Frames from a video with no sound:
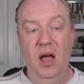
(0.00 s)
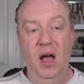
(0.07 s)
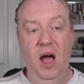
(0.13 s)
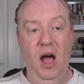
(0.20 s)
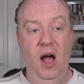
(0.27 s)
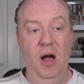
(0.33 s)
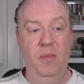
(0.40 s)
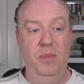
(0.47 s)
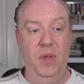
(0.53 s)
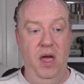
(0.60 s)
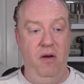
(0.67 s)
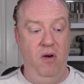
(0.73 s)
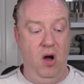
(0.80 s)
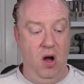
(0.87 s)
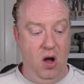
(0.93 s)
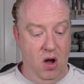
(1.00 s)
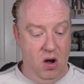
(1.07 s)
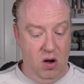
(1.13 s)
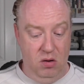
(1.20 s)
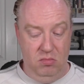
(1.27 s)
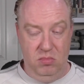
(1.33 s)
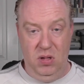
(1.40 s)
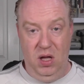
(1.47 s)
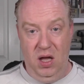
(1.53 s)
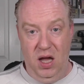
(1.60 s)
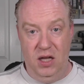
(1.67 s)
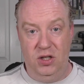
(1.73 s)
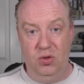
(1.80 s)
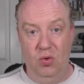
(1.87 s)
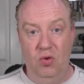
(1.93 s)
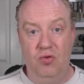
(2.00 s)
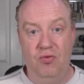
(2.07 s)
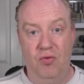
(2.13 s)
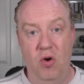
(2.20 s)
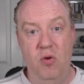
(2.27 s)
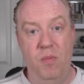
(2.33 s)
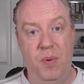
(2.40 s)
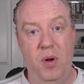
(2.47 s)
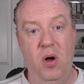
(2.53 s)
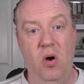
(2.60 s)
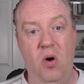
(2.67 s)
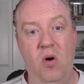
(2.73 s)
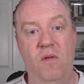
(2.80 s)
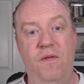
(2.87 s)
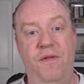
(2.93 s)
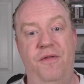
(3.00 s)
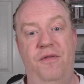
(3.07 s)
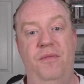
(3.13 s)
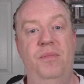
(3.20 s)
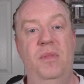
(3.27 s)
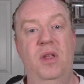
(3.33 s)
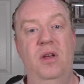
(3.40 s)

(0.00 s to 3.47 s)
there are a sort of group of